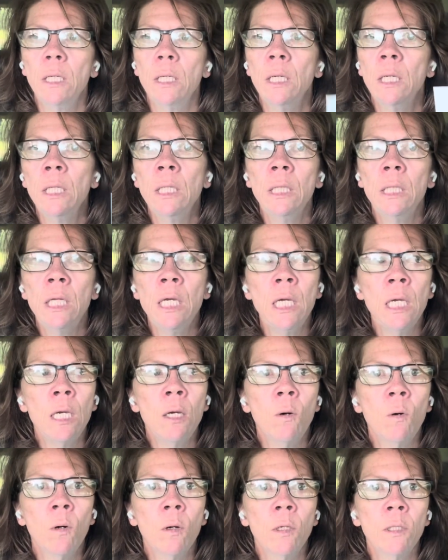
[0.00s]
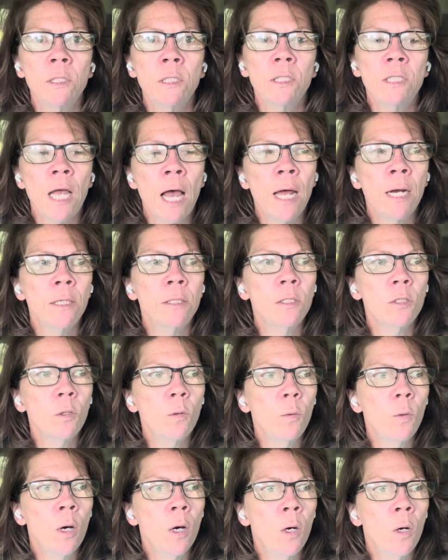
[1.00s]
elite or status
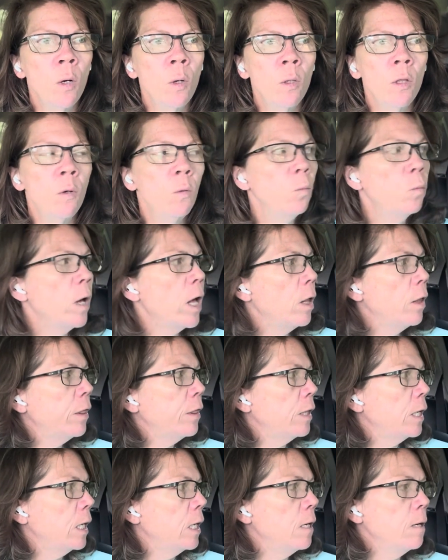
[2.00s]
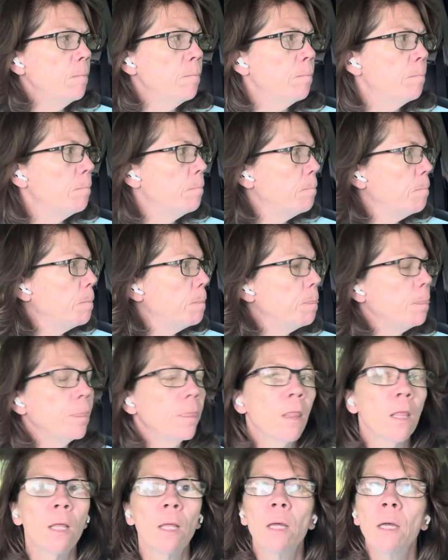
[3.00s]
quo, the wealthy.
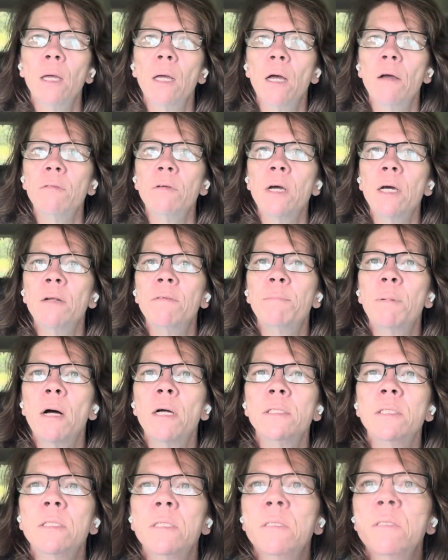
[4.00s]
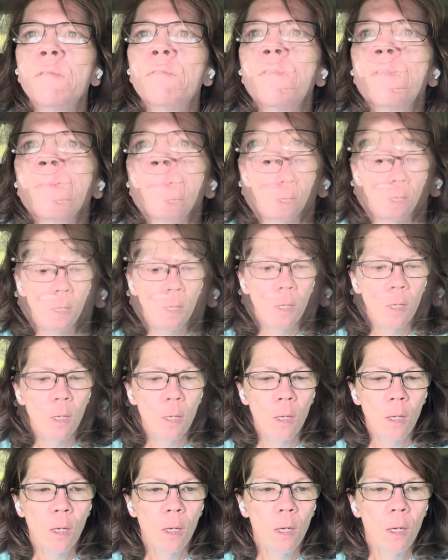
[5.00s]
I've got to pause this for a minute.
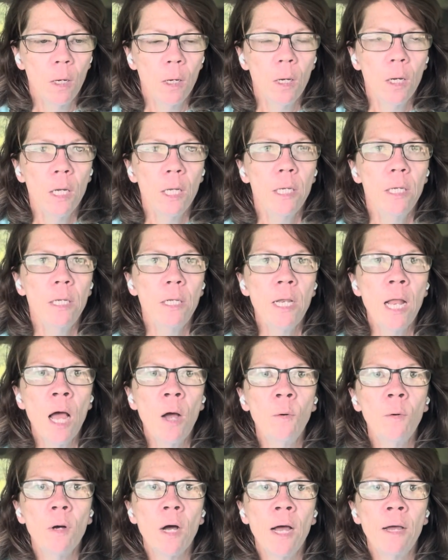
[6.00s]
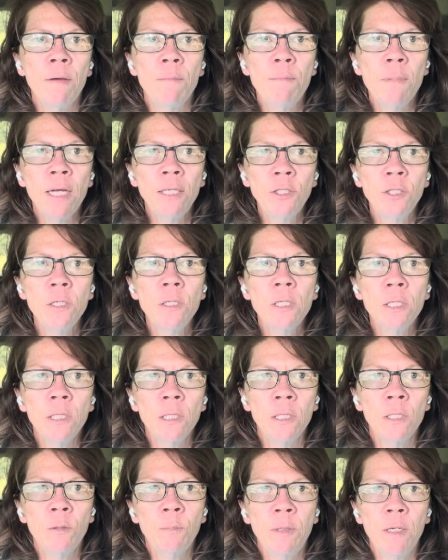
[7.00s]
Now, I mentioned a
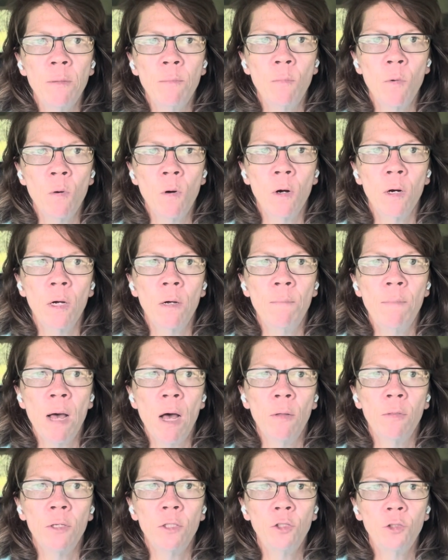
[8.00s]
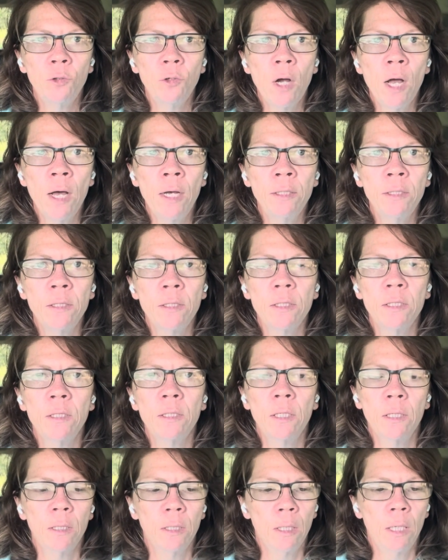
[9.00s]
little bit more about the
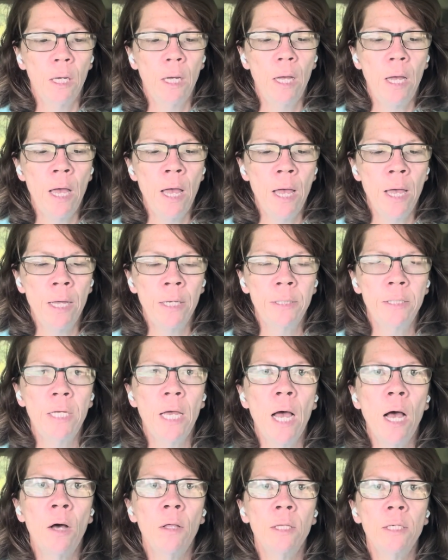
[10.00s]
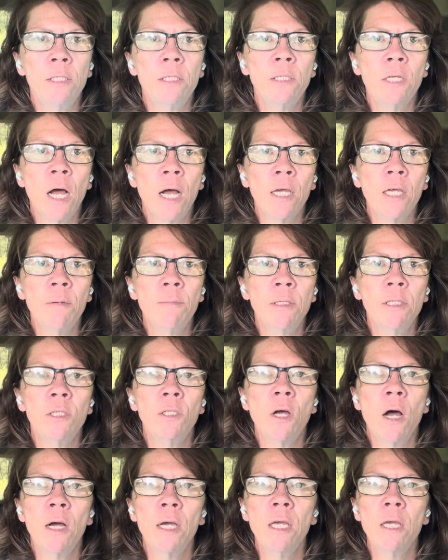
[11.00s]
trusts and how this document's
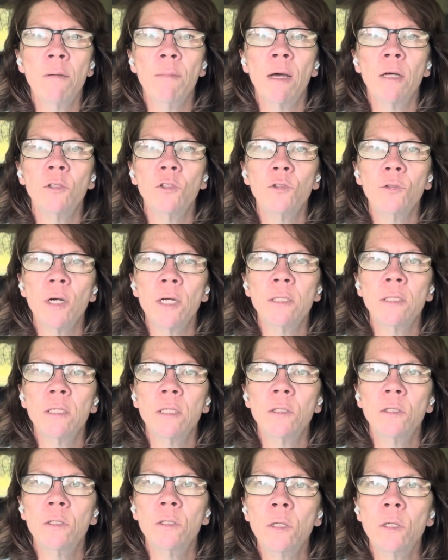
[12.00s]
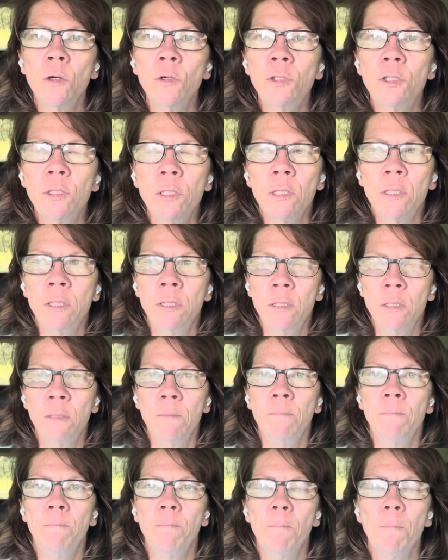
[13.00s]
talking about trust and socialism.